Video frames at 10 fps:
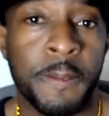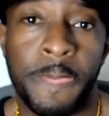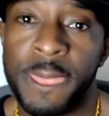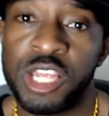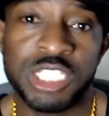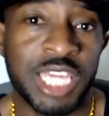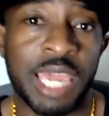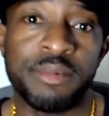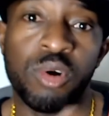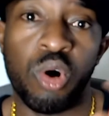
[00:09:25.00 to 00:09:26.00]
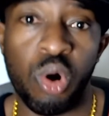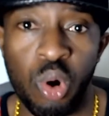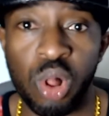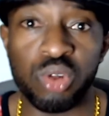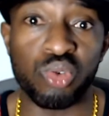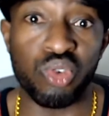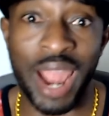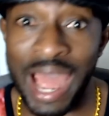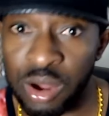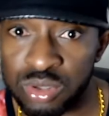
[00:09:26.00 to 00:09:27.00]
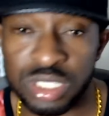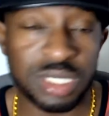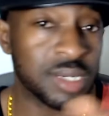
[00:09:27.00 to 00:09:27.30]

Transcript: this game all around,